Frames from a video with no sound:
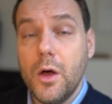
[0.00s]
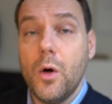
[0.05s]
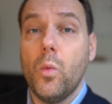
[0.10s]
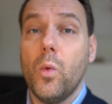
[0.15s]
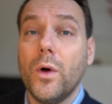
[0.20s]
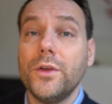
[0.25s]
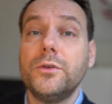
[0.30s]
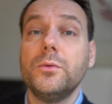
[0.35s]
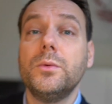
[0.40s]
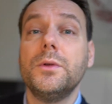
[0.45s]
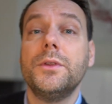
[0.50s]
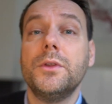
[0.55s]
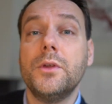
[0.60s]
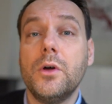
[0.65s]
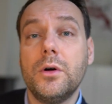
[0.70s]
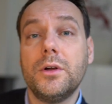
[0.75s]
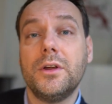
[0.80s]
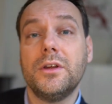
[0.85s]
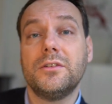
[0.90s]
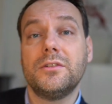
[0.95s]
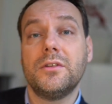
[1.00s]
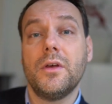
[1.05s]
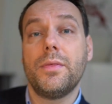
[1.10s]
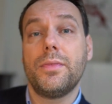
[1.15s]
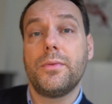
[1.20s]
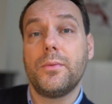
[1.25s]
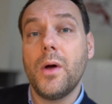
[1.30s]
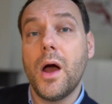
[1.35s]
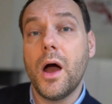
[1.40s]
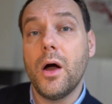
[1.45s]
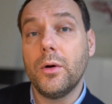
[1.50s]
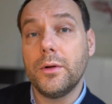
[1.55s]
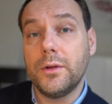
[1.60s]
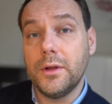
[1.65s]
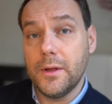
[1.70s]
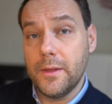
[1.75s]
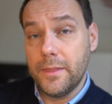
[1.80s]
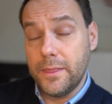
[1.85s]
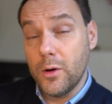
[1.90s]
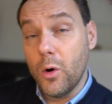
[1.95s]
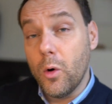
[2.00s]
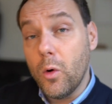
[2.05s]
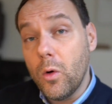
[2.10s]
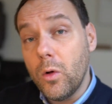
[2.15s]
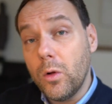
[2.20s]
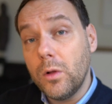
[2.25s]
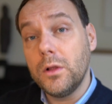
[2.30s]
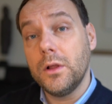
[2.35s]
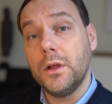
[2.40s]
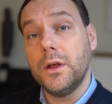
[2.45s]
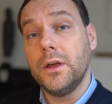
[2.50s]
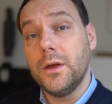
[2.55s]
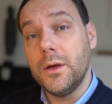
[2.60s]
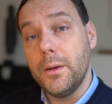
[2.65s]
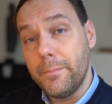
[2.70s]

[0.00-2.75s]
What you will notice throughout the whole